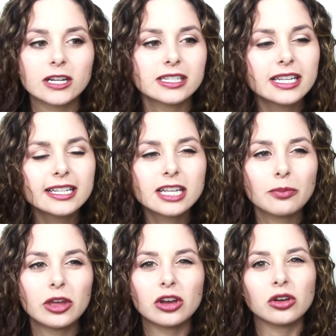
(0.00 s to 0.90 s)
see
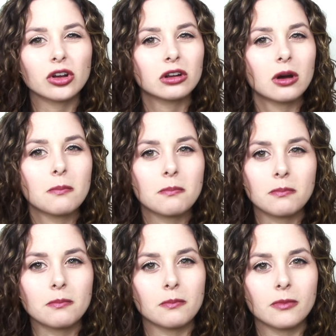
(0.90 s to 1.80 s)
something and you're gonna
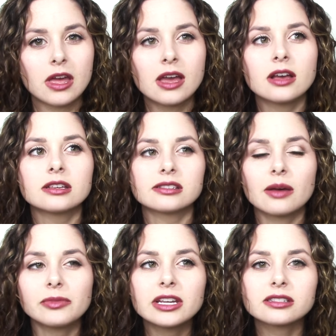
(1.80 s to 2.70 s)
go,
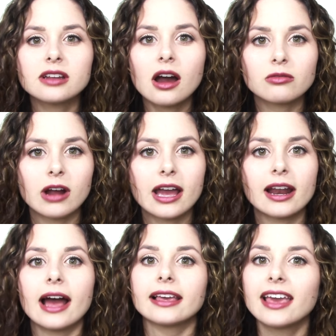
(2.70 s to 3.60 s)
something's not right.
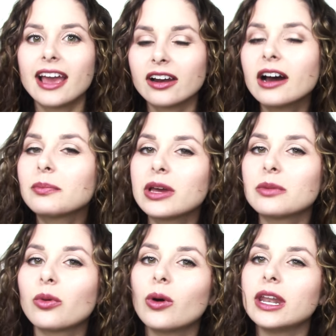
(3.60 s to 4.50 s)
I cannot
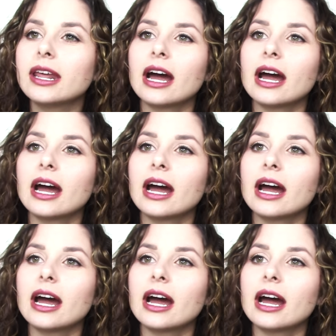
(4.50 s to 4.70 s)
pinpoint it.